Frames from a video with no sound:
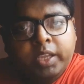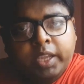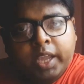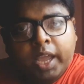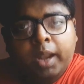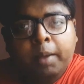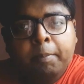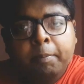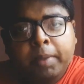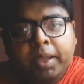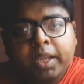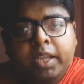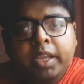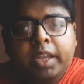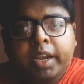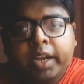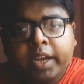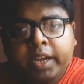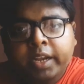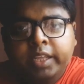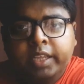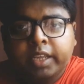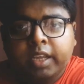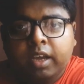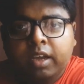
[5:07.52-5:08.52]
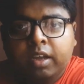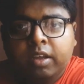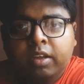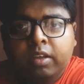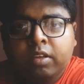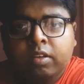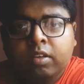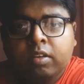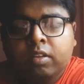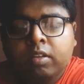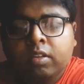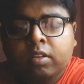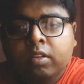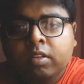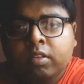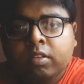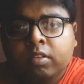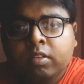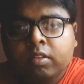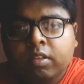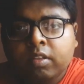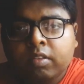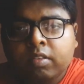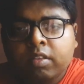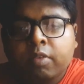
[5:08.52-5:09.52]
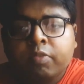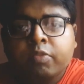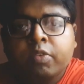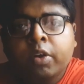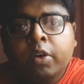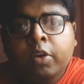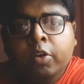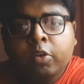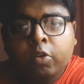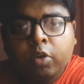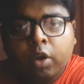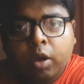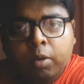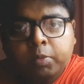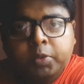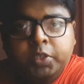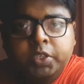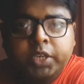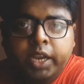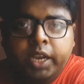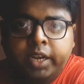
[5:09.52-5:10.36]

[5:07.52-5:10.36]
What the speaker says: We can make India the substitute